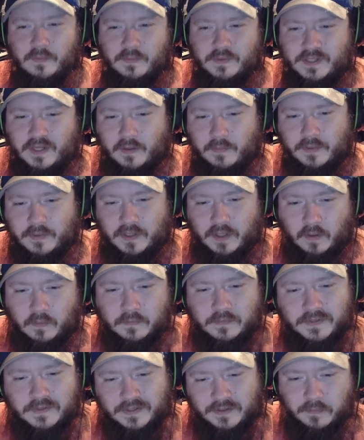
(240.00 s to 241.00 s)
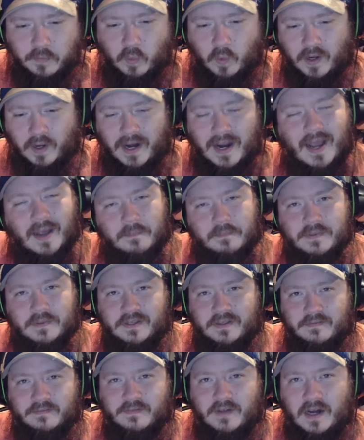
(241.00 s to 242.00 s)
was coming home to a more happy
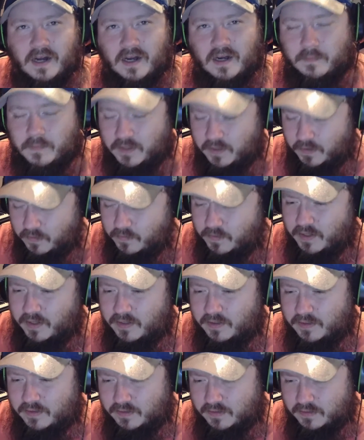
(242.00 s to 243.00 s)
environment. Okay.